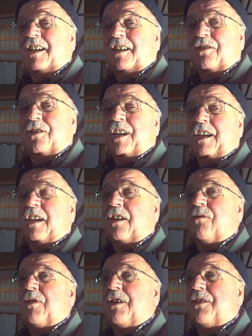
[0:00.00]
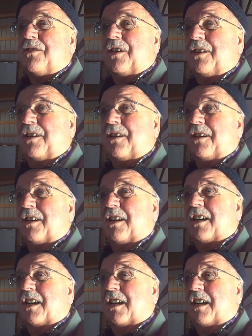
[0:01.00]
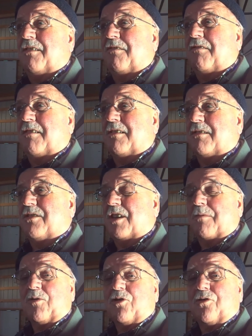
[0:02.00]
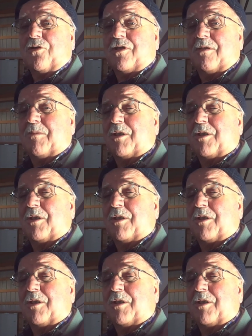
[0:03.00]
180 degrees temperatures on